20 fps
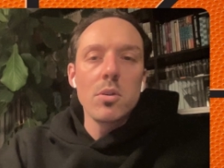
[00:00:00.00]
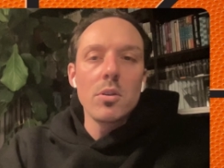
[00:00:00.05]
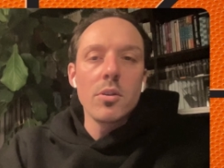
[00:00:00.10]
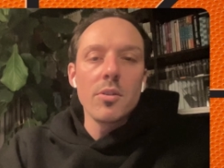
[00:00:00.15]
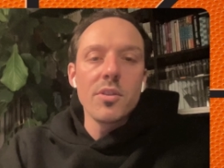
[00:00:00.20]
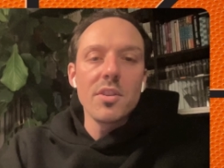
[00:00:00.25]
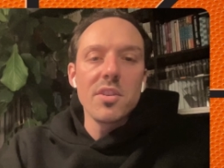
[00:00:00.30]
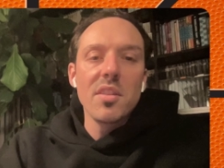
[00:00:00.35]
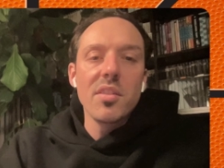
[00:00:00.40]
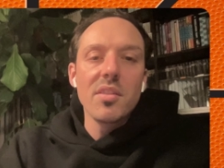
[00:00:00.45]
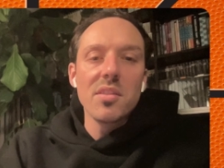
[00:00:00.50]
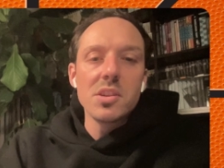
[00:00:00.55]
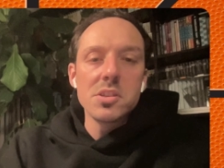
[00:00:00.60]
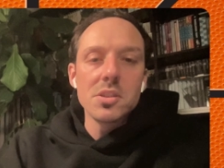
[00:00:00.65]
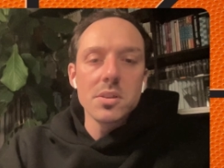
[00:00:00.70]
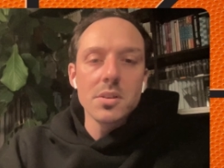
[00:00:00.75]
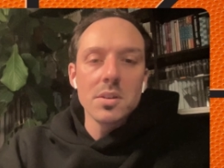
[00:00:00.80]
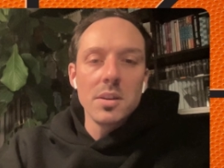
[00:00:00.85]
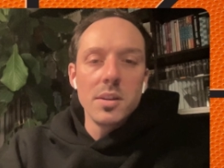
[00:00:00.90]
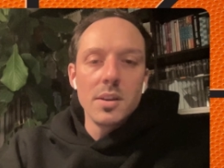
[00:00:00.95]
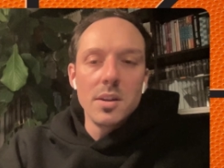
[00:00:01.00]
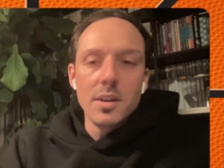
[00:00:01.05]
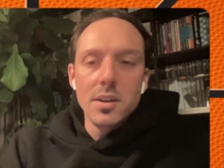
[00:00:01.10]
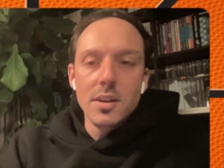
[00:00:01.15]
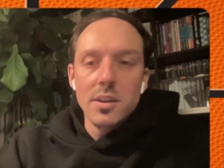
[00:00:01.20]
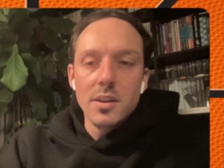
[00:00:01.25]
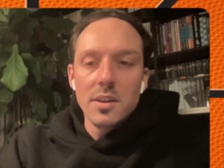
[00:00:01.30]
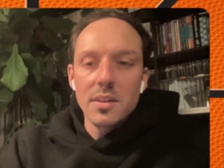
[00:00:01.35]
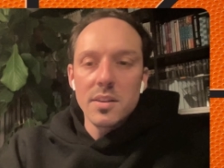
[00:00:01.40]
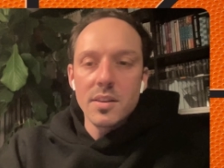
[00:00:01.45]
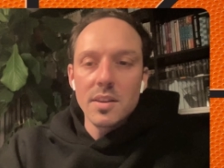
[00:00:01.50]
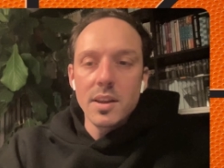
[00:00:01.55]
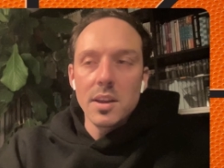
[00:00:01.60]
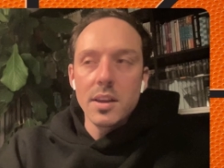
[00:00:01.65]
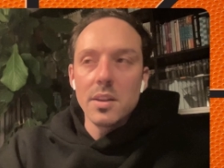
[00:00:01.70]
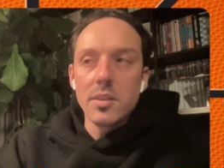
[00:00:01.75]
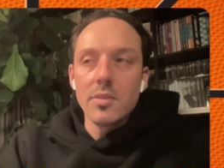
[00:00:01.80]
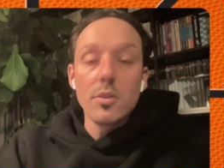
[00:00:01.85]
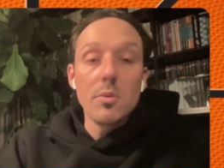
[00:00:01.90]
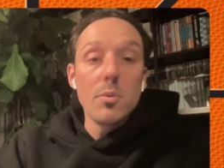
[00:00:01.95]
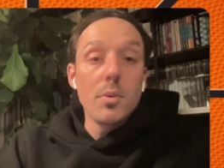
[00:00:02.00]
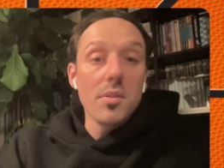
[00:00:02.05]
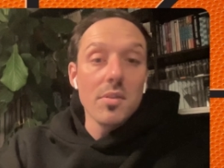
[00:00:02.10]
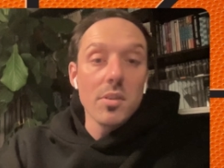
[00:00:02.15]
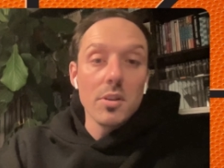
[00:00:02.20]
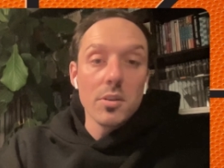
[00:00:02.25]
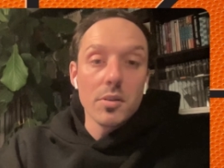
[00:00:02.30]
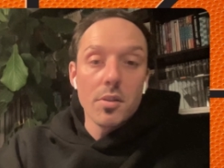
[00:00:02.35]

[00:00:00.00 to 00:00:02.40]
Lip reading: on the decision than the result.